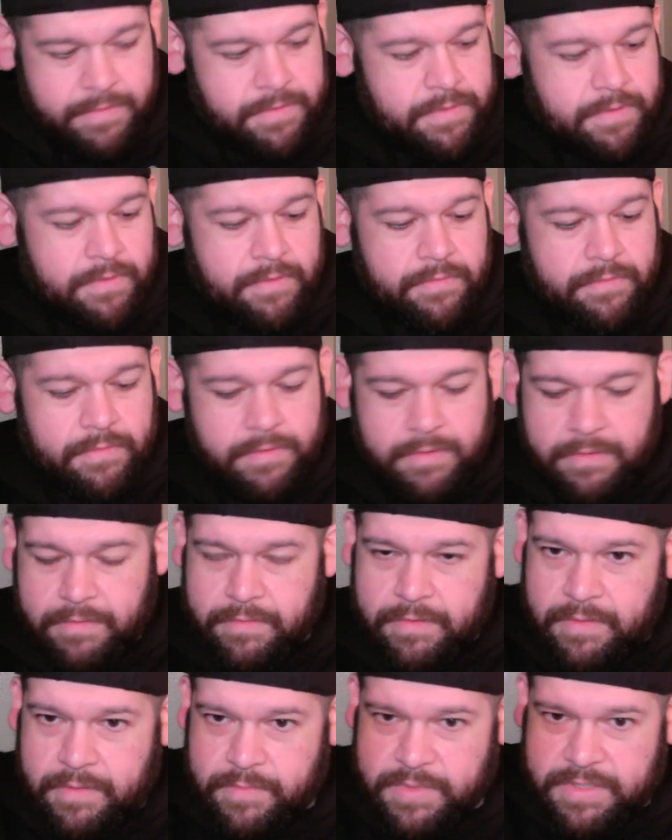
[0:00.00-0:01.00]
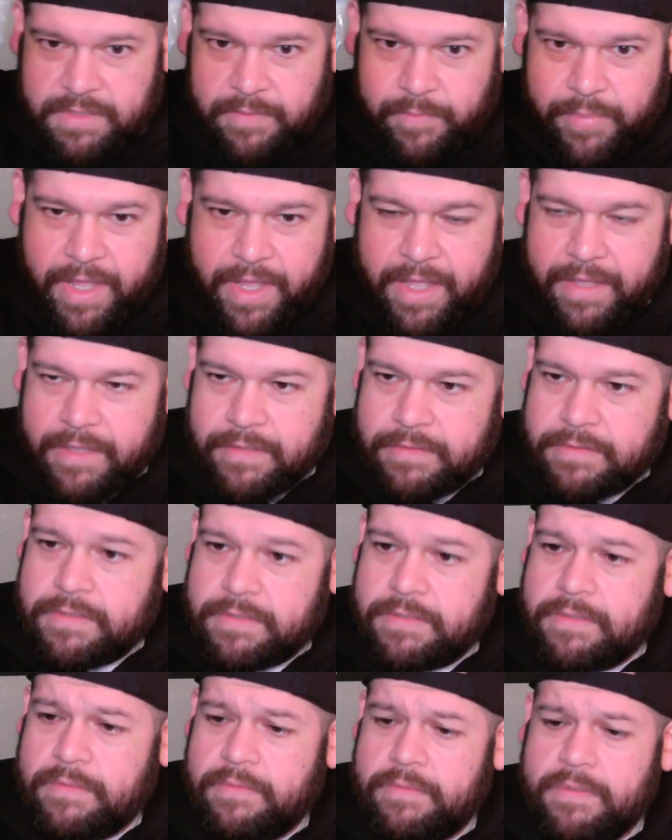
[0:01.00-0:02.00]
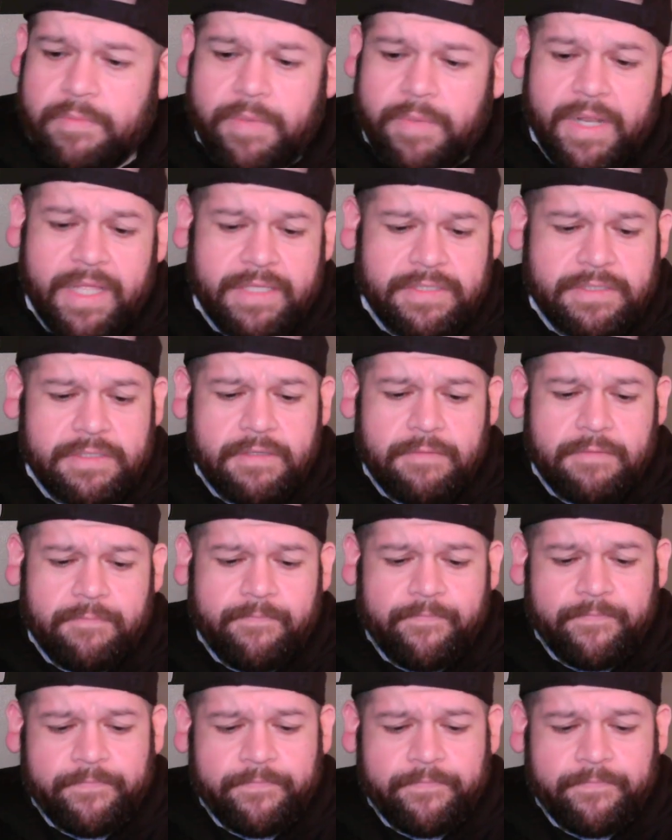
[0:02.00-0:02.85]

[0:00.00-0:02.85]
So, you know, comes in the package, the plastic.